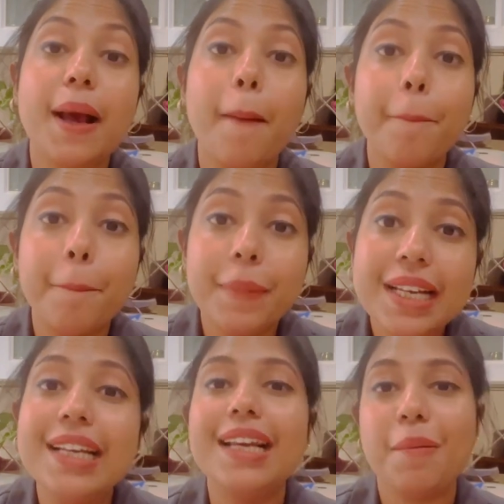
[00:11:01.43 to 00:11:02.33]

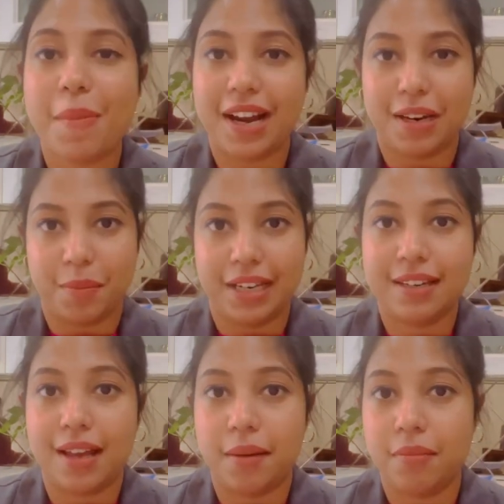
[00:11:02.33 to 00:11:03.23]
completely pandemic
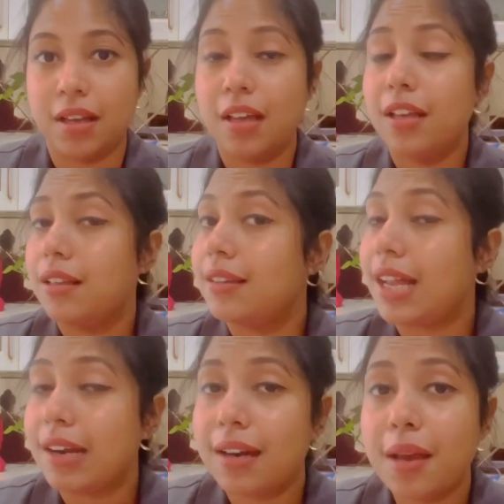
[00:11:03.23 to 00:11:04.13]
time.
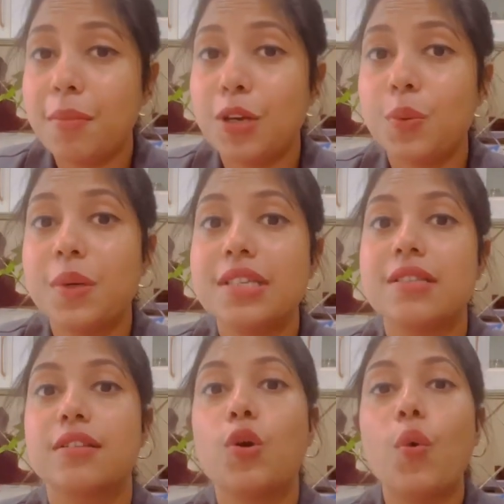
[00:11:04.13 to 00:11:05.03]
That time it
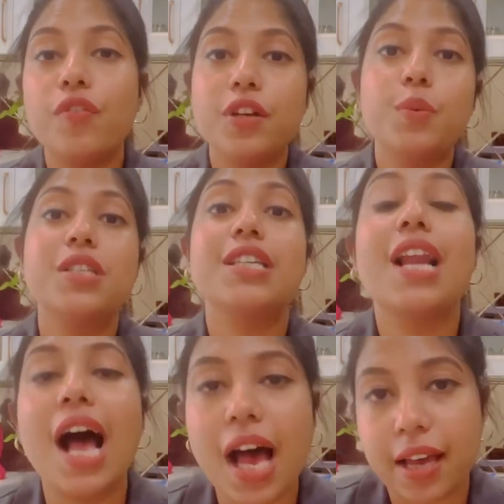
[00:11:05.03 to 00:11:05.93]
was COVID was in
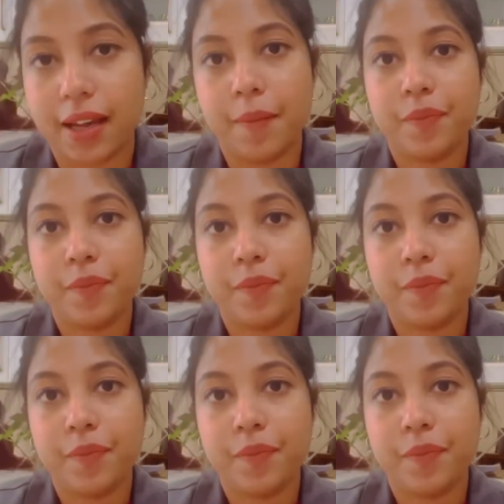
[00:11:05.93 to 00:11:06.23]
high.